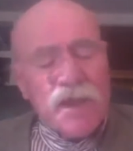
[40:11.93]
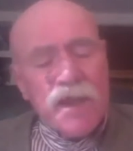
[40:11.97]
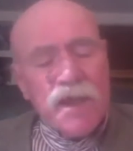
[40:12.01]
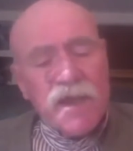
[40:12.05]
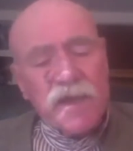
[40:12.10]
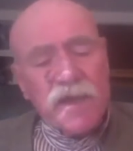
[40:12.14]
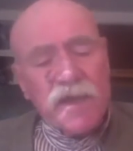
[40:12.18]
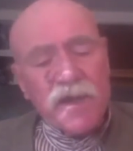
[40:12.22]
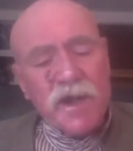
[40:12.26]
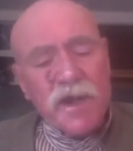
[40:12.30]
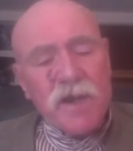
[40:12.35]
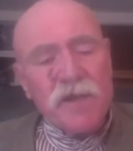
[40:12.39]

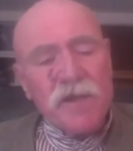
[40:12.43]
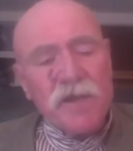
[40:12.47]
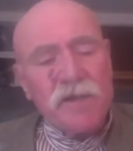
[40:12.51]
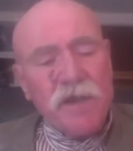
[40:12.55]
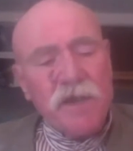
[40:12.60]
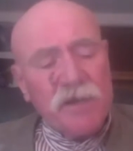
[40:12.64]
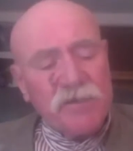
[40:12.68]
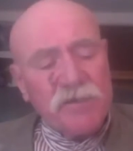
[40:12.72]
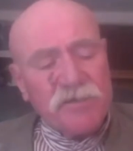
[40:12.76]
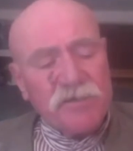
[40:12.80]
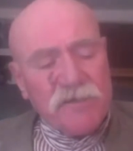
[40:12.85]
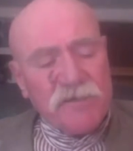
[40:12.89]
In any
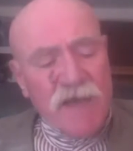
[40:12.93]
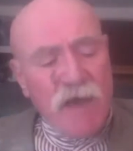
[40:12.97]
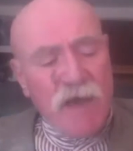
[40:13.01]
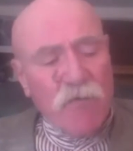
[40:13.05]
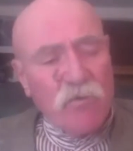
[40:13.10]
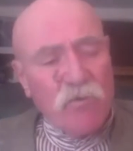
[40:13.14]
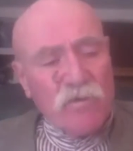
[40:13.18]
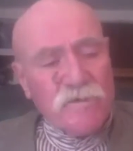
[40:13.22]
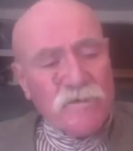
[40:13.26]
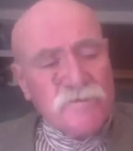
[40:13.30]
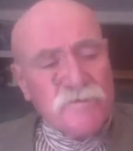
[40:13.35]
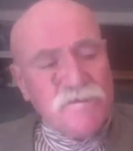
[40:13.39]
case, that
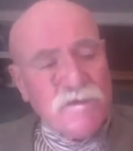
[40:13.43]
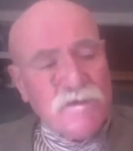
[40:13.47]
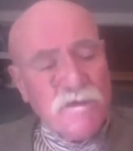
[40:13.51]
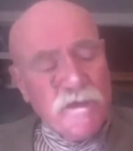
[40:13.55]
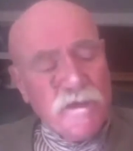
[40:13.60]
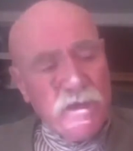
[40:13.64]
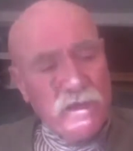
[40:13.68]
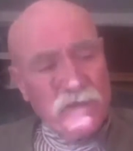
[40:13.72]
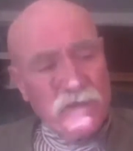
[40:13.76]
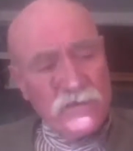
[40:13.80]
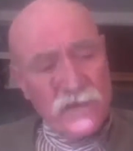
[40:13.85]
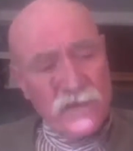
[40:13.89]
was
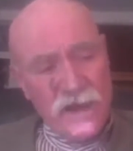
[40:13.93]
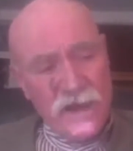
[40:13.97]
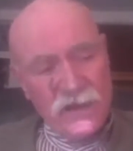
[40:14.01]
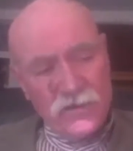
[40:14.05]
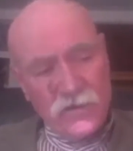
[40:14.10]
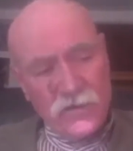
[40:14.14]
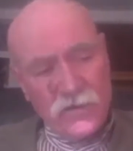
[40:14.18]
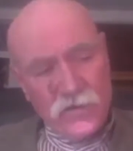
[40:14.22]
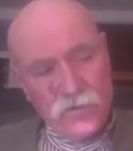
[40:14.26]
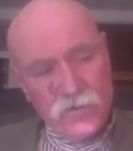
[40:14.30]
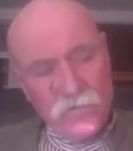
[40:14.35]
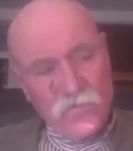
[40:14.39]

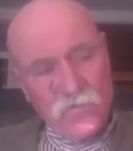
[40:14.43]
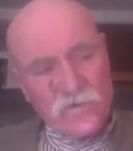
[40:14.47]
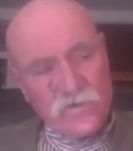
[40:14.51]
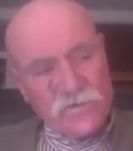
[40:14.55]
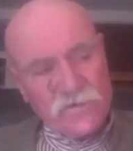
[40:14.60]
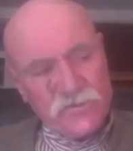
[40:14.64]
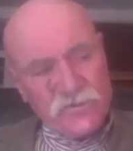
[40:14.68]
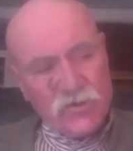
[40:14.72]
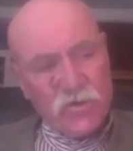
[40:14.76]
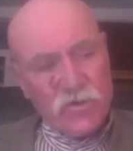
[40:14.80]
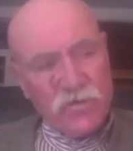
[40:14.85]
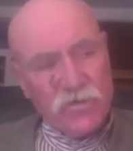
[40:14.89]

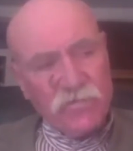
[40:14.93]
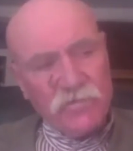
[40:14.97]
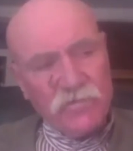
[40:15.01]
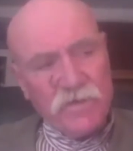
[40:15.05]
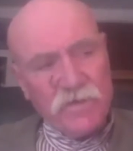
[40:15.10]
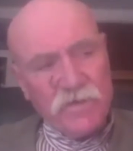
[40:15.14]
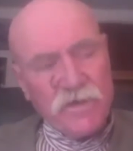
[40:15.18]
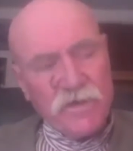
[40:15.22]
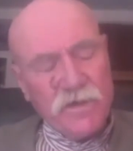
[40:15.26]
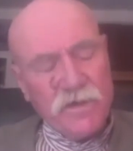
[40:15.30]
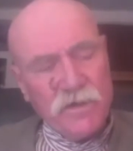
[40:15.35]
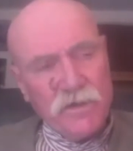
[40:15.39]
sort of
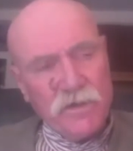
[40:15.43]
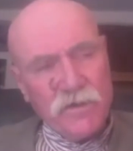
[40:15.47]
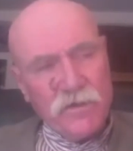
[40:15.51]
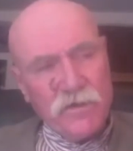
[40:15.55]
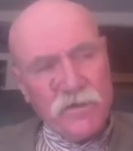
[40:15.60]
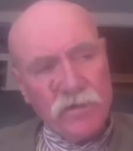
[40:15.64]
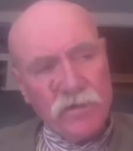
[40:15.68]
the